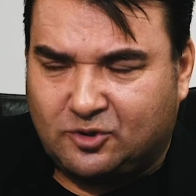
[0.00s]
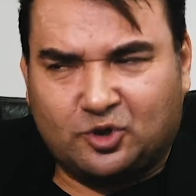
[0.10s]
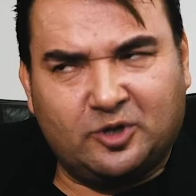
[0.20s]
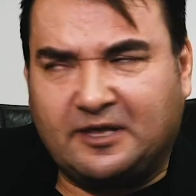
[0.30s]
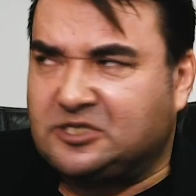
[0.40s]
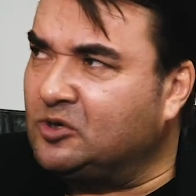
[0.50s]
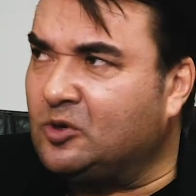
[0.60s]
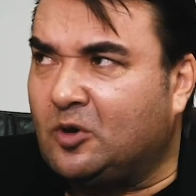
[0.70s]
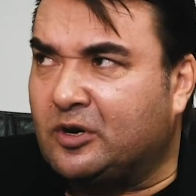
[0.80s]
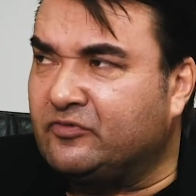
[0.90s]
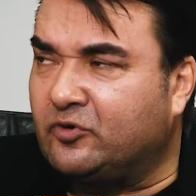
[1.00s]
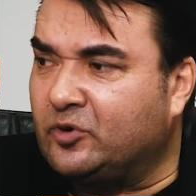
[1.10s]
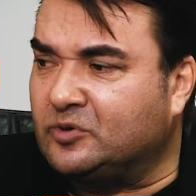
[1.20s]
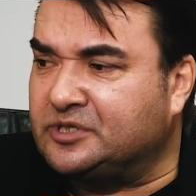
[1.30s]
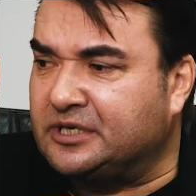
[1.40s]
True, that's a lot of
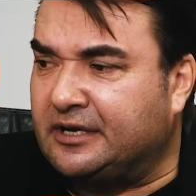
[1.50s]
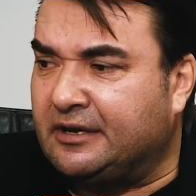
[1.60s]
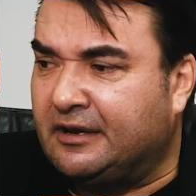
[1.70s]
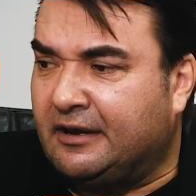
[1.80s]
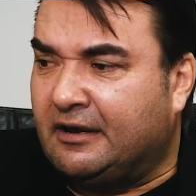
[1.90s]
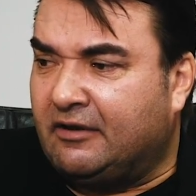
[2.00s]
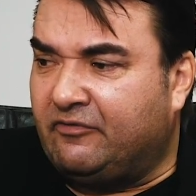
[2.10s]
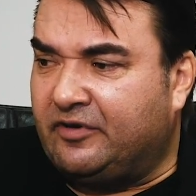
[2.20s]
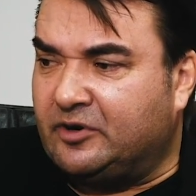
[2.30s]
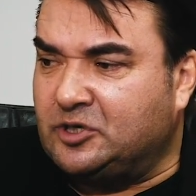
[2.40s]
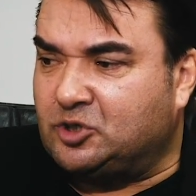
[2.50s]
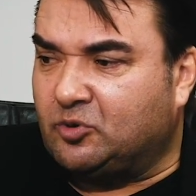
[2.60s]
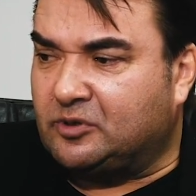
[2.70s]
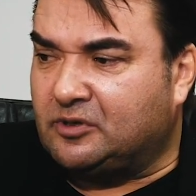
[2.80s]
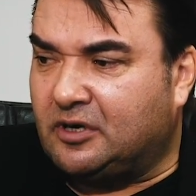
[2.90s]
hurdles in a very
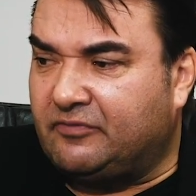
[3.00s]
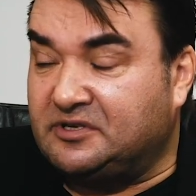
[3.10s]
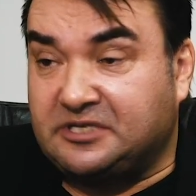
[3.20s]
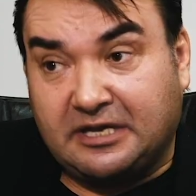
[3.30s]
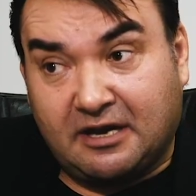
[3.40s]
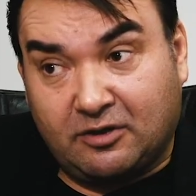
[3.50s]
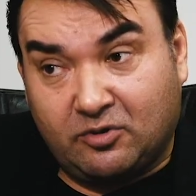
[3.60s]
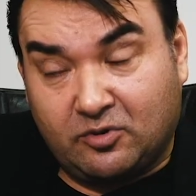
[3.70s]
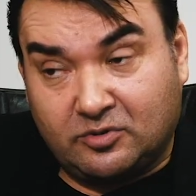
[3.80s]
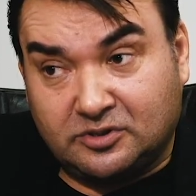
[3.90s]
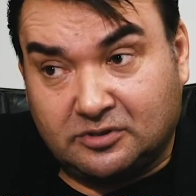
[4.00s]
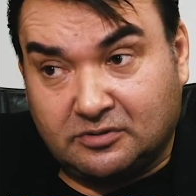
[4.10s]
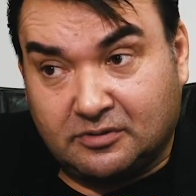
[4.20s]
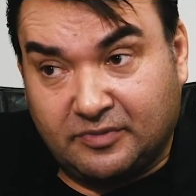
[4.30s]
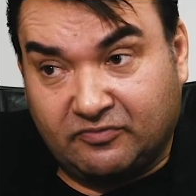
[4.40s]
short life. Is there any other hurdles
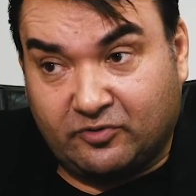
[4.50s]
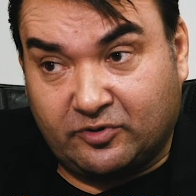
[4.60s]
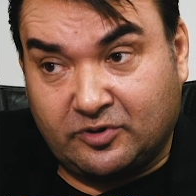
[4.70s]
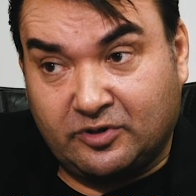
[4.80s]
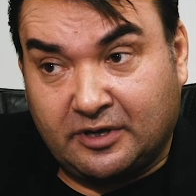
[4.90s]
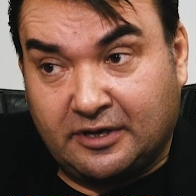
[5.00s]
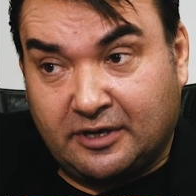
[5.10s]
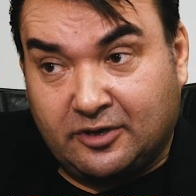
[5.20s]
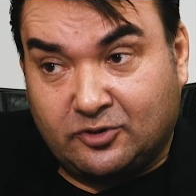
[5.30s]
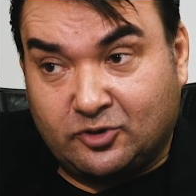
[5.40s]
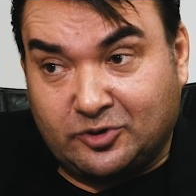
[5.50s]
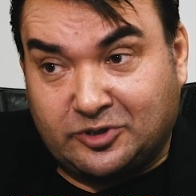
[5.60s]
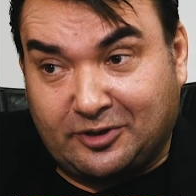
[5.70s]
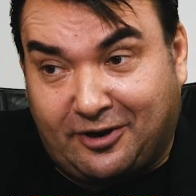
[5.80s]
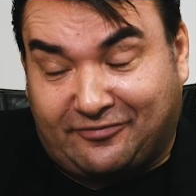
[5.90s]
before you turned
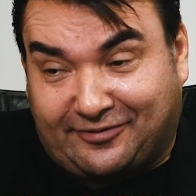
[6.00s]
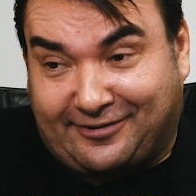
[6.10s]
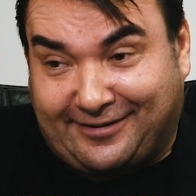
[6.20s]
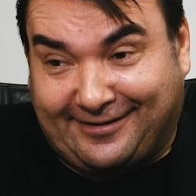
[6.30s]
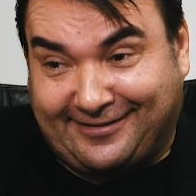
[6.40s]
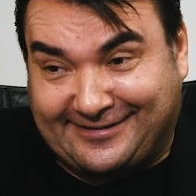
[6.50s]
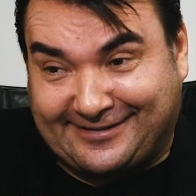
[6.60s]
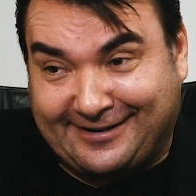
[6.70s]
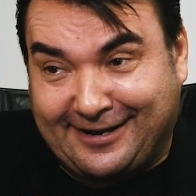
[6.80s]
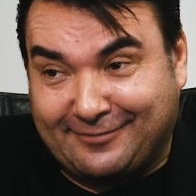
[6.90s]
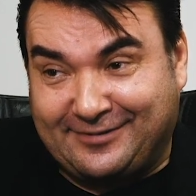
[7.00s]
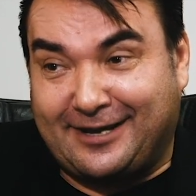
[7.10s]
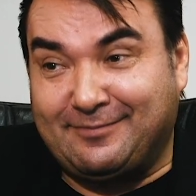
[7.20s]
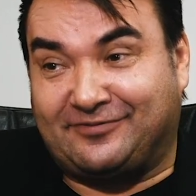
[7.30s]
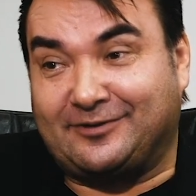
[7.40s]
your life around?
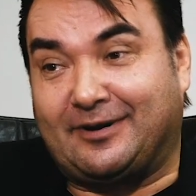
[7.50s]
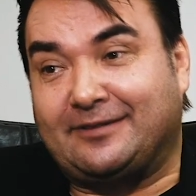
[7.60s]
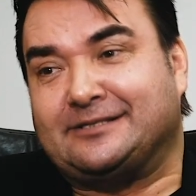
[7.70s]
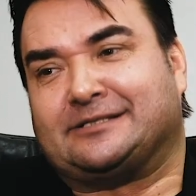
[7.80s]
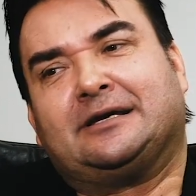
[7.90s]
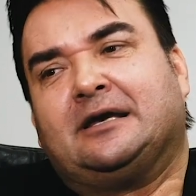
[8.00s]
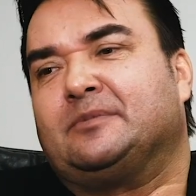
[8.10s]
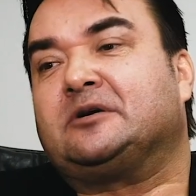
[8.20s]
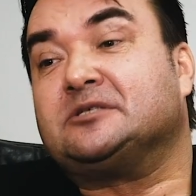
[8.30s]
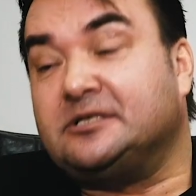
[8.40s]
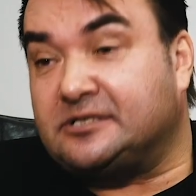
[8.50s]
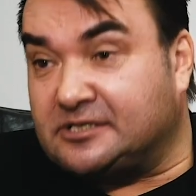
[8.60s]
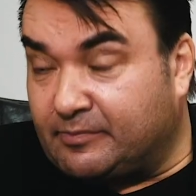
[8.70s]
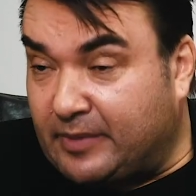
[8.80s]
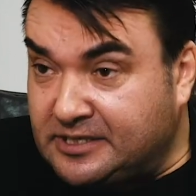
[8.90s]
Name a few others, because this is
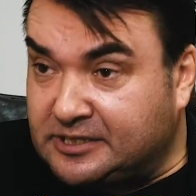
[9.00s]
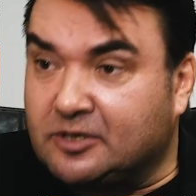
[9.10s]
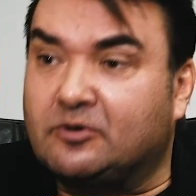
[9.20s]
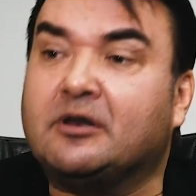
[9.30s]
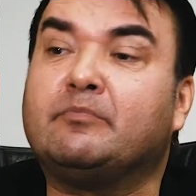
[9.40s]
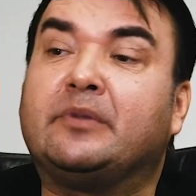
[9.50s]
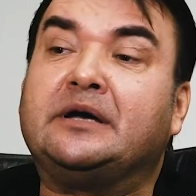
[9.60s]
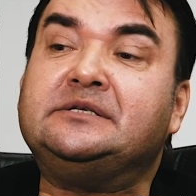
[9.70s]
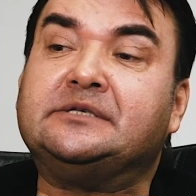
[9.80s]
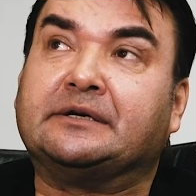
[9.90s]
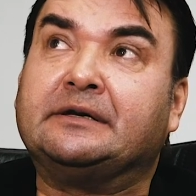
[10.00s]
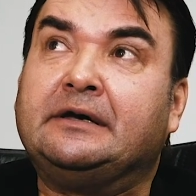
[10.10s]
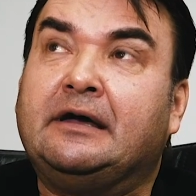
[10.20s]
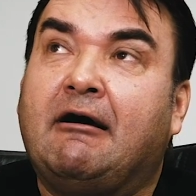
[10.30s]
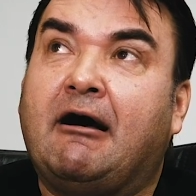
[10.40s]
amazing. You're an amazing,
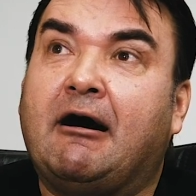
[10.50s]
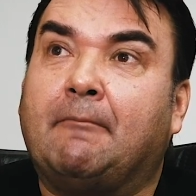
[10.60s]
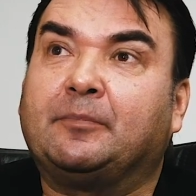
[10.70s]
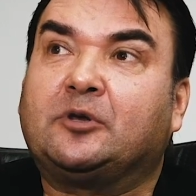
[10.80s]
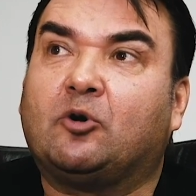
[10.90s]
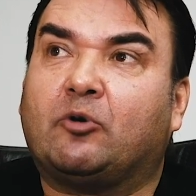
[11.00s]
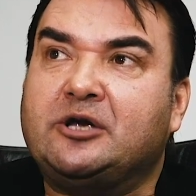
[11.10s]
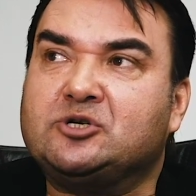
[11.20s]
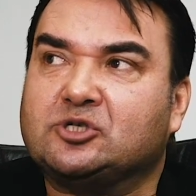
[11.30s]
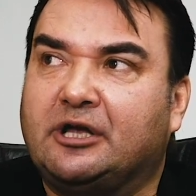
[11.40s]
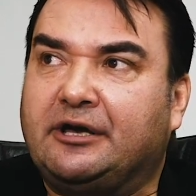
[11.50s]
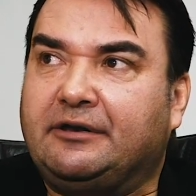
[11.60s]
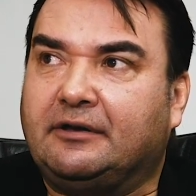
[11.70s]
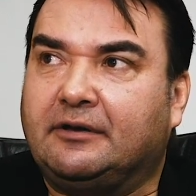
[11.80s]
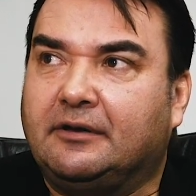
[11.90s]
courageous
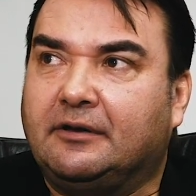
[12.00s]
lady.